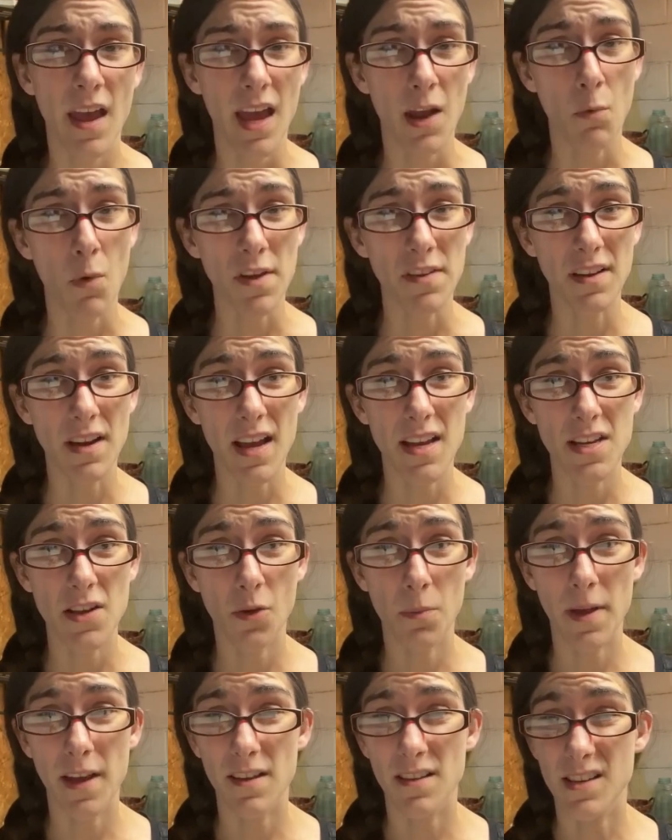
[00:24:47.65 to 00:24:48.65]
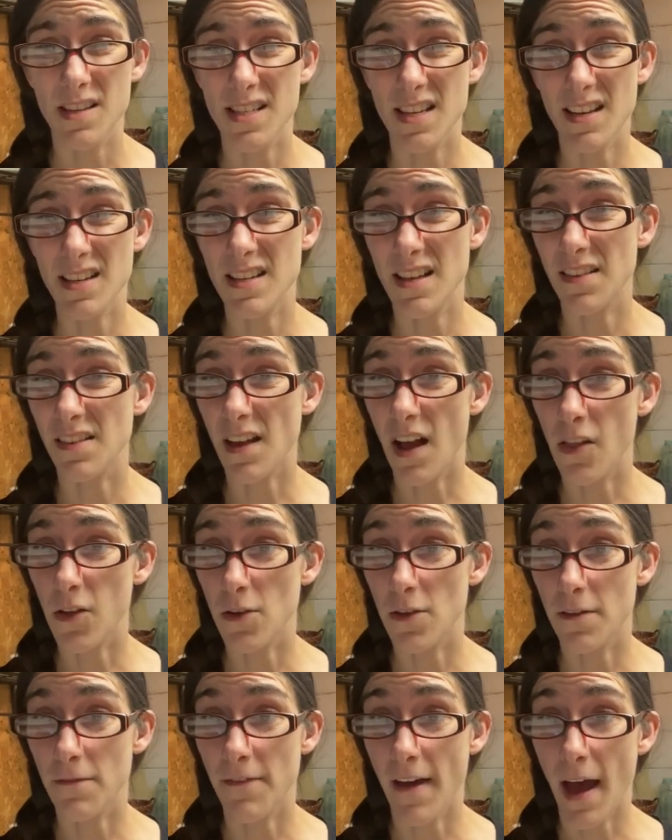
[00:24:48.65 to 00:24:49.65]
It wasn't ideal because it did
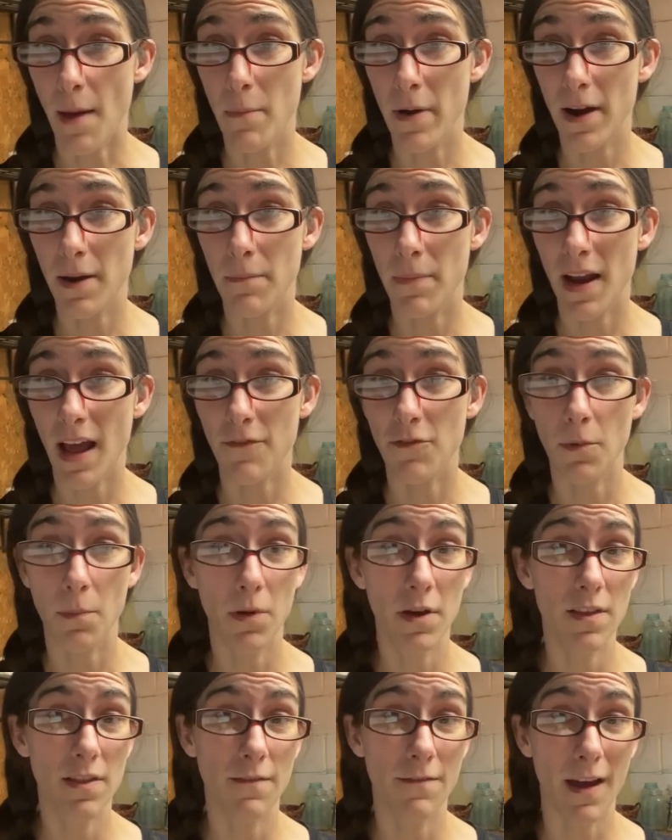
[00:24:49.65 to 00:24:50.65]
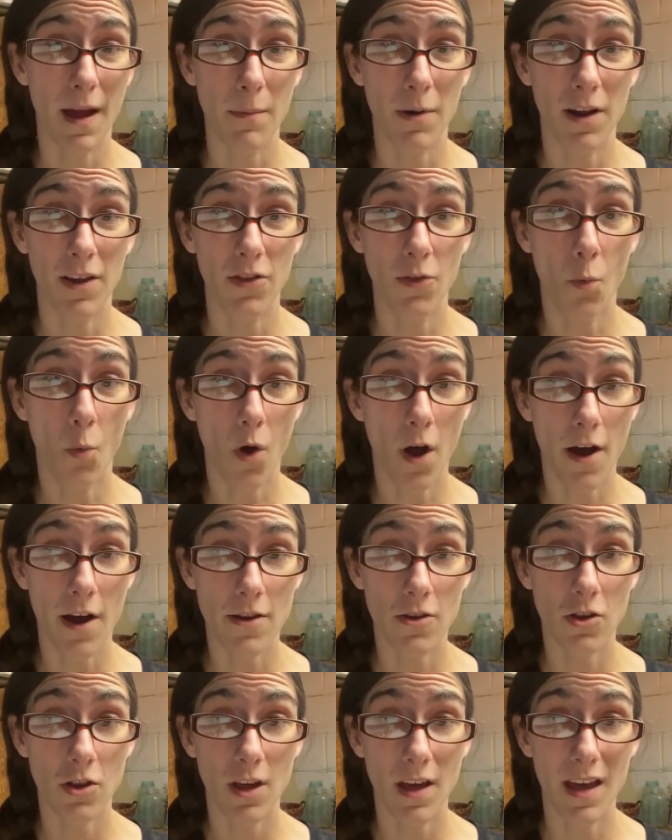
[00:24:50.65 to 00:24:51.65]
discolor the fabric, but after putting the fabric in the
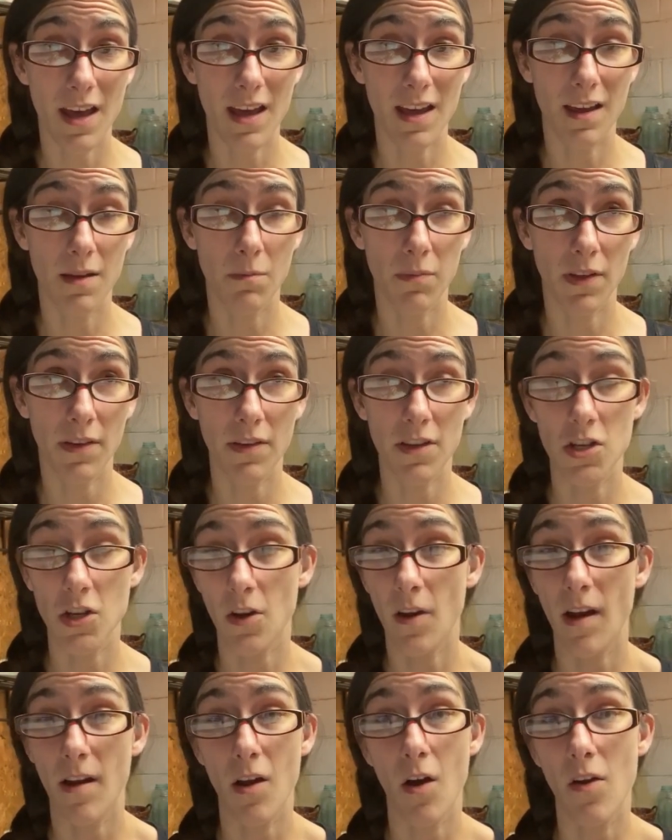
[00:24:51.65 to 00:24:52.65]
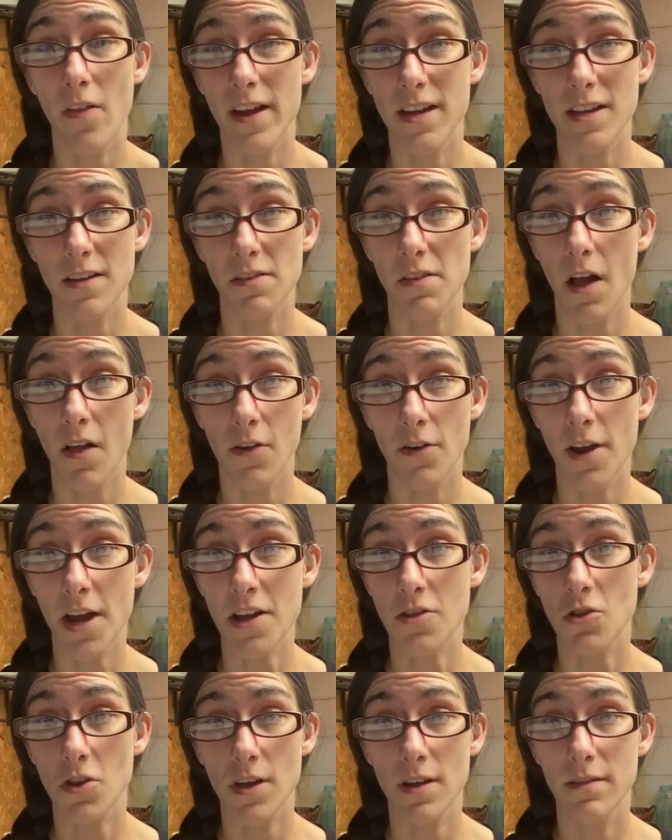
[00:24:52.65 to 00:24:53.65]
wash, it completely took out all that
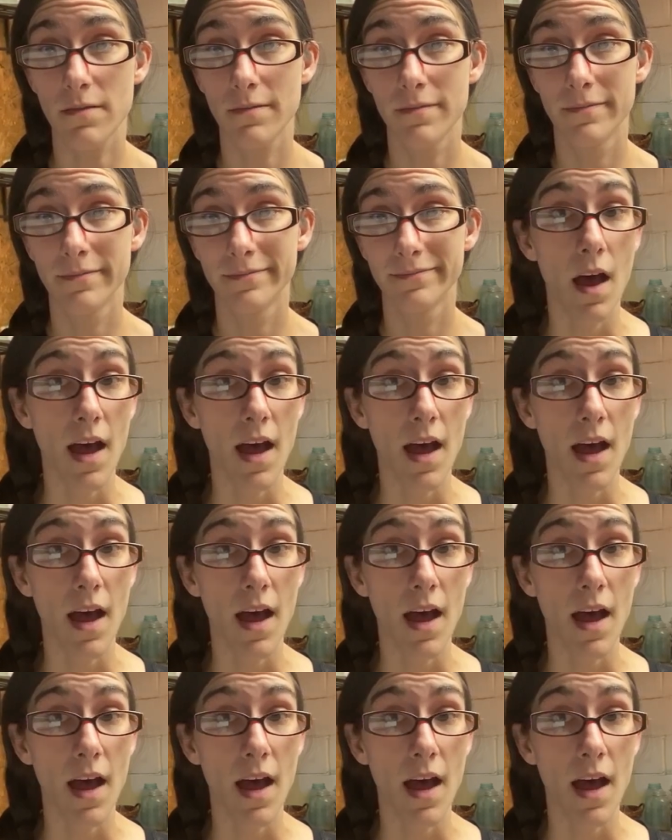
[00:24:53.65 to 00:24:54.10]
discoloration.